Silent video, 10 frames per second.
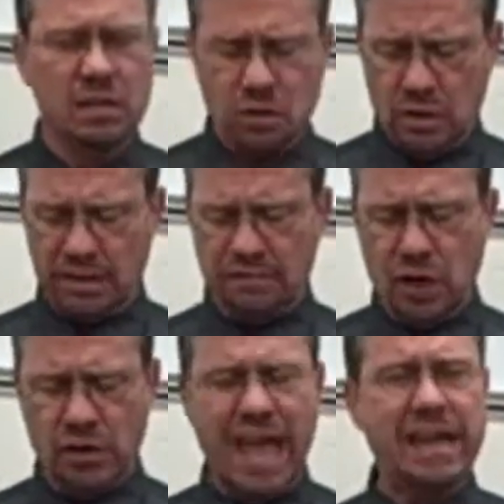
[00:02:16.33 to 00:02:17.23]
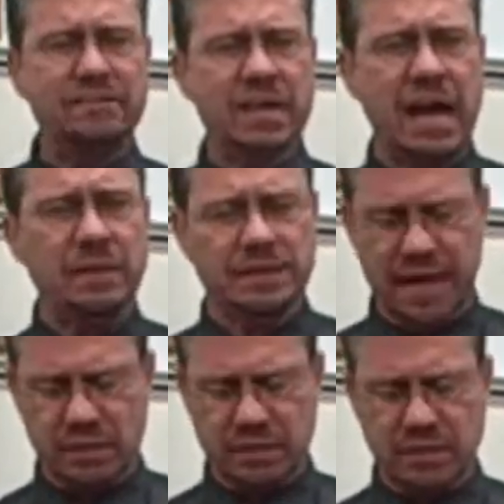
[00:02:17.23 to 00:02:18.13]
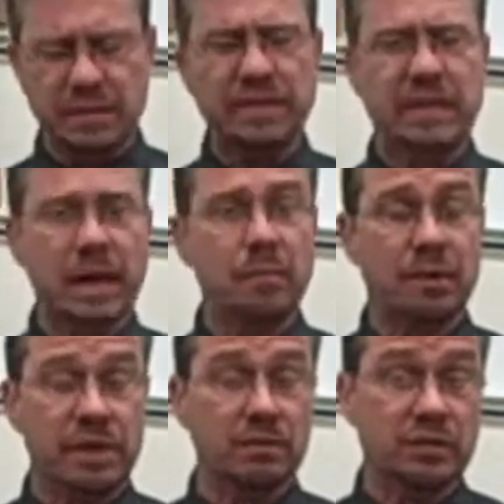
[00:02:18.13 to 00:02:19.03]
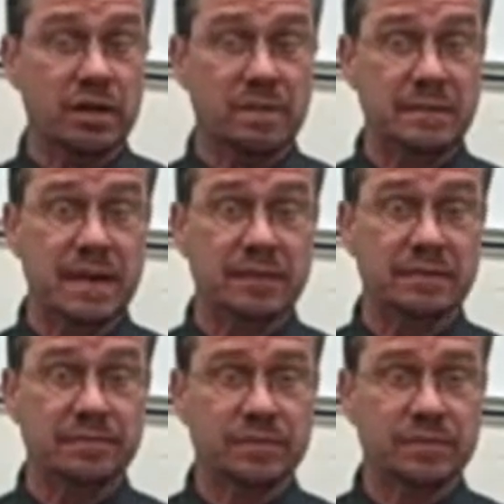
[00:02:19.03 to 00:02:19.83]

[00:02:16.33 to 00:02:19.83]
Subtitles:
could have known ahead of time that that was going to be the number that was going to be picked?